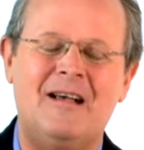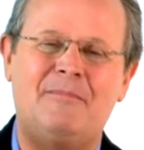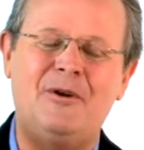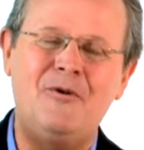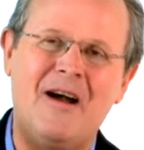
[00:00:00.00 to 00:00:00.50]

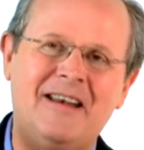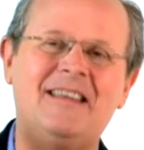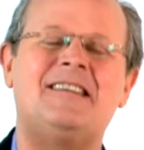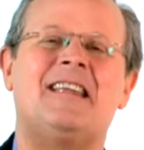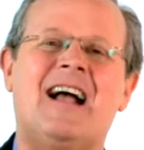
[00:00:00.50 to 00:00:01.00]
But who I
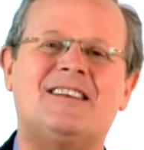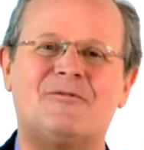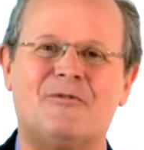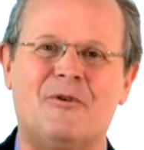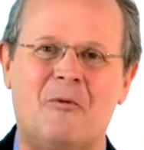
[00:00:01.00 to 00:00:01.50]
didn't
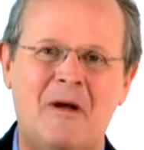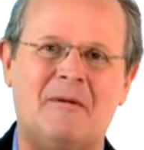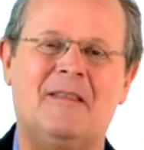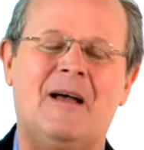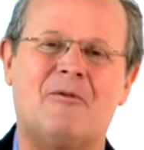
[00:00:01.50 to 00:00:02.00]
ask were the
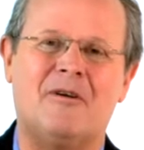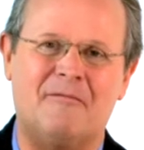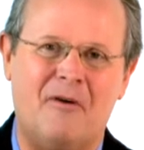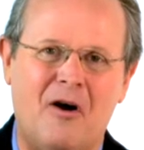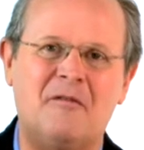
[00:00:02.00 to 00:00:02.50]
women that were
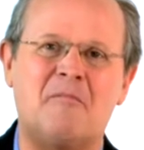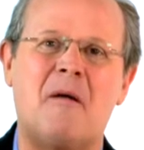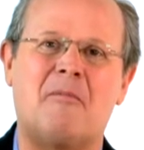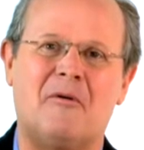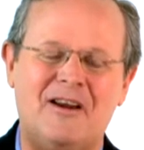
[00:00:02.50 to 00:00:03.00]
involved in
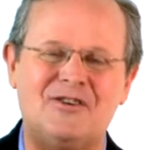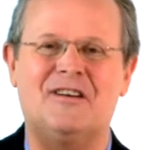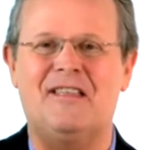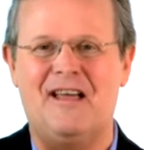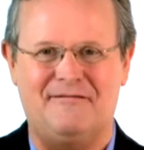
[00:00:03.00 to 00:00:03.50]
preparation
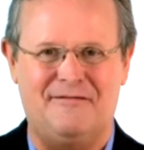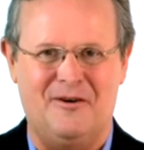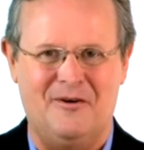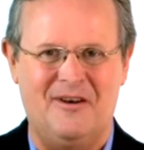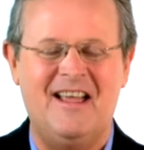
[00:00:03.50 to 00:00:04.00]
of that
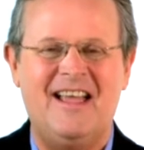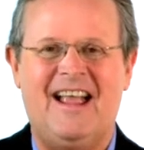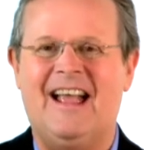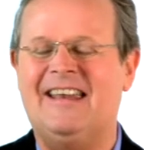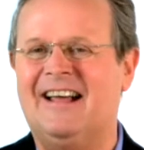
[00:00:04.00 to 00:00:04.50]
food
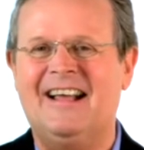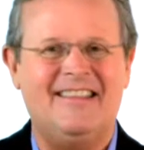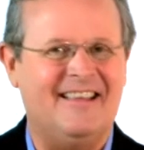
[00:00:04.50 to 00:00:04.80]
and the,